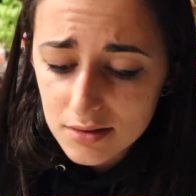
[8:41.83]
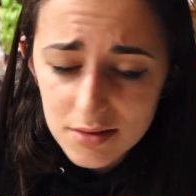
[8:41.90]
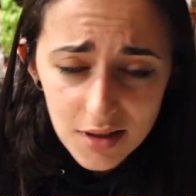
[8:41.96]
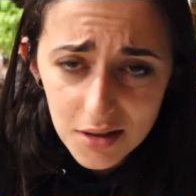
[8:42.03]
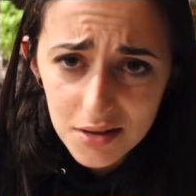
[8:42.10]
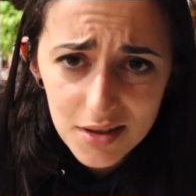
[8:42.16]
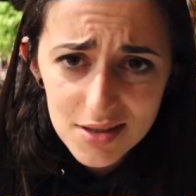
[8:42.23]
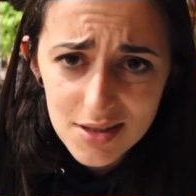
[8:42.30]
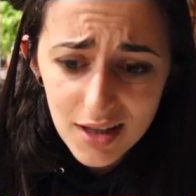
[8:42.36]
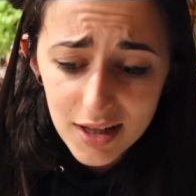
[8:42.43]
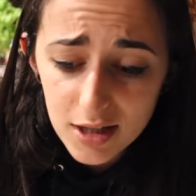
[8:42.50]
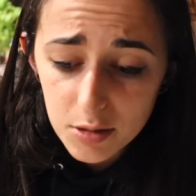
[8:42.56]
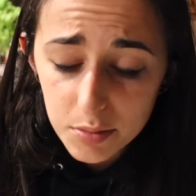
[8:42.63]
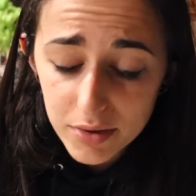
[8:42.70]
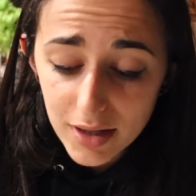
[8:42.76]
tell you guys
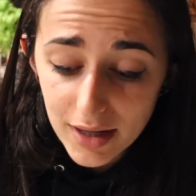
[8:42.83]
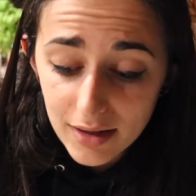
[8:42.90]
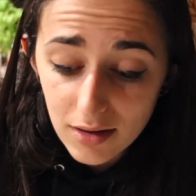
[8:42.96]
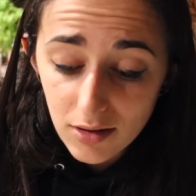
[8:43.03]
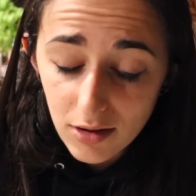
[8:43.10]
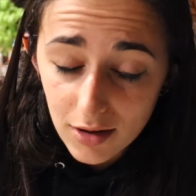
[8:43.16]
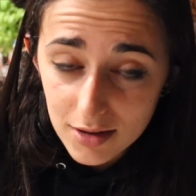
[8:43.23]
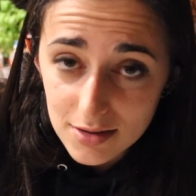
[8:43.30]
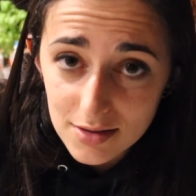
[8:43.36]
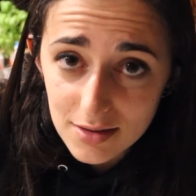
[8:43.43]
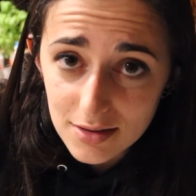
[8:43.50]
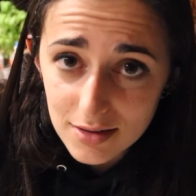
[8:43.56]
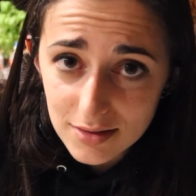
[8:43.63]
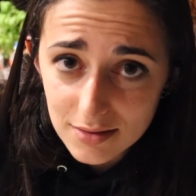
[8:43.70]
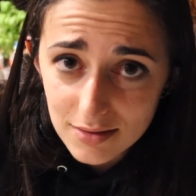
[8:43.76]
later, but I
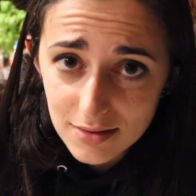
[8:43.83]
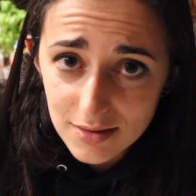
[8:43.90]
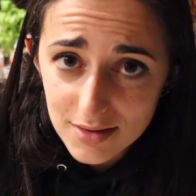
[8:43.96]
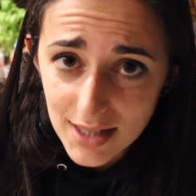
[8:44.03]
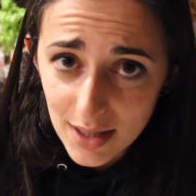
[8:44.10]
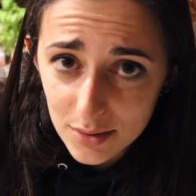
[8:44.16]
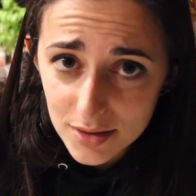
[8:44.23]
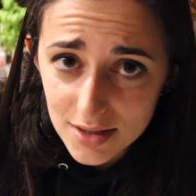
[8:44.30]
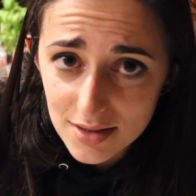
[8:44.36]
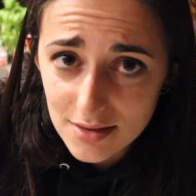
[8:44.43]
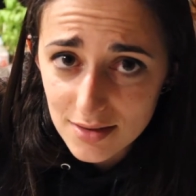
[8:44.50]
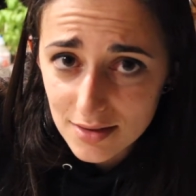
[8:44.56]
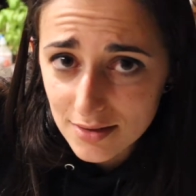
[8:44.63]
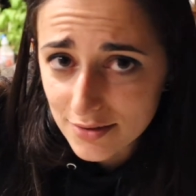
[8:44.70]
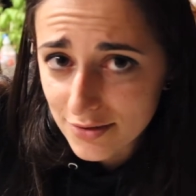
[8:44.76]
honestly doubt it
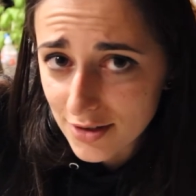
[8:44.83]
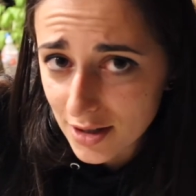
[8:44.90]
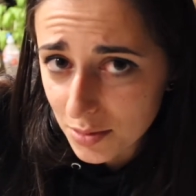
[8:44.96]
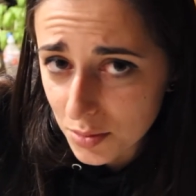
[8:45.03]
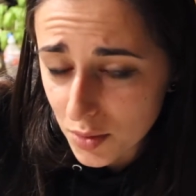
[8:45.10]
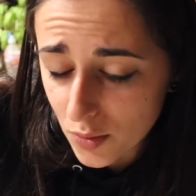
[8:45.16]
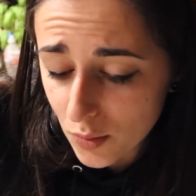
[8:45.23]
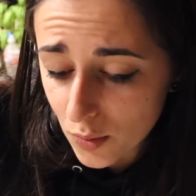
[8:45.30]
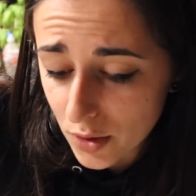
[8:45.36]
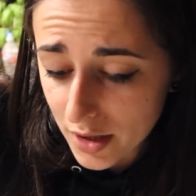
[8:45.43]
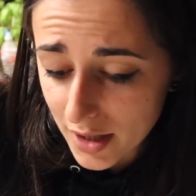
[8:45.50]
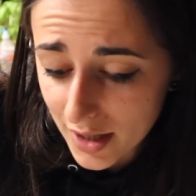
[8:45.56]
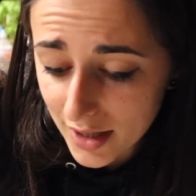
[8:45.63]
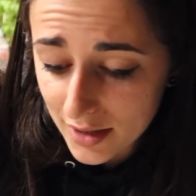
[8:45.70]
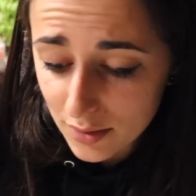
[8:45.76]
from
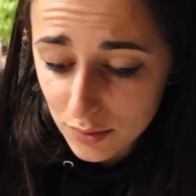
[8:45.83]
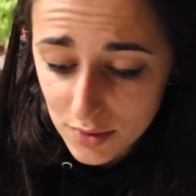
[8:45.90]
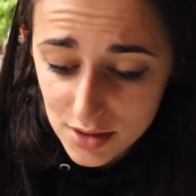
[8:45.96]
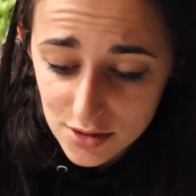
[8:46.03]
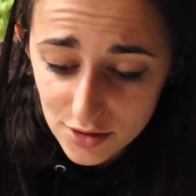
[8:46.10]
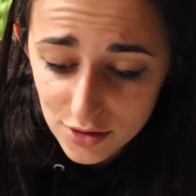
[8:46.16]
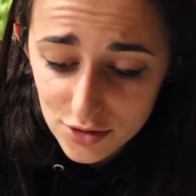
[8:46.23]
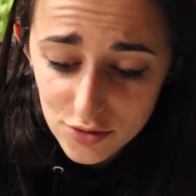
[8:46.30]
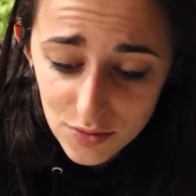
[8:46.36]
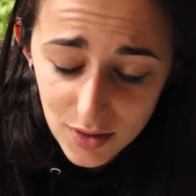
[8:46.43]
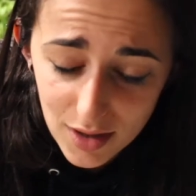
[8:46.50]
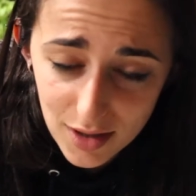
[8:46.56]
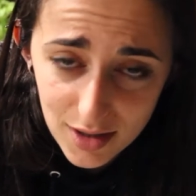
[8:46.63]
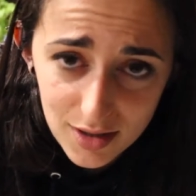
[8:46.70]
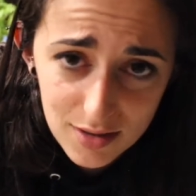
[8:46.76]
what I researched
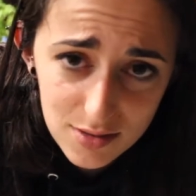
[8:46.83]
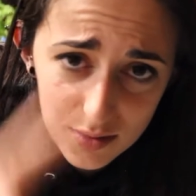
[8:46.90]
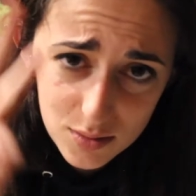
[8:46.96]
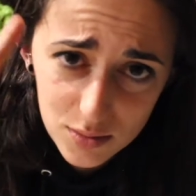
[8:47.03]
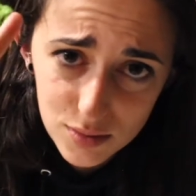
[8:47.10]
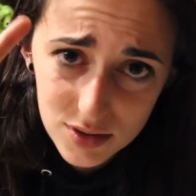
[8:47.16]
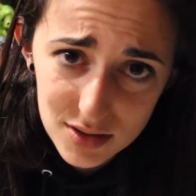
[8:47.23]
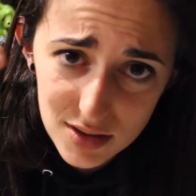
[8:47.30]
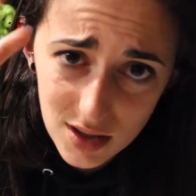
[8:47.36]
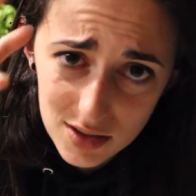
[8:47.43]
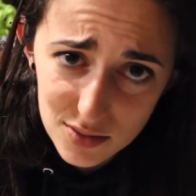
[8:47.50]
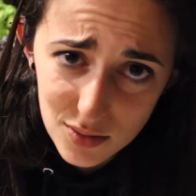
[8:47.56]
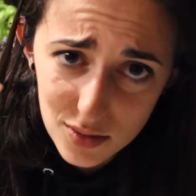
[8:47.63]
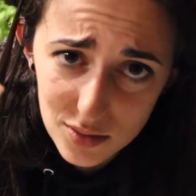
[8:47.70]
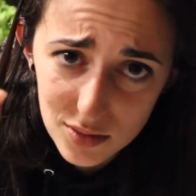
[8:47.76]
regarding this whole
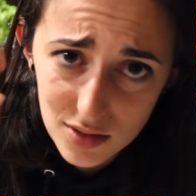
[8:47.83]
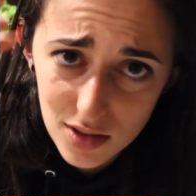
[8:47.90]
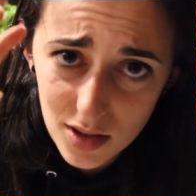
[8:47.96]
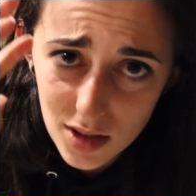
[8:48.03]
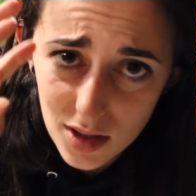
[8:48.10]
testosterone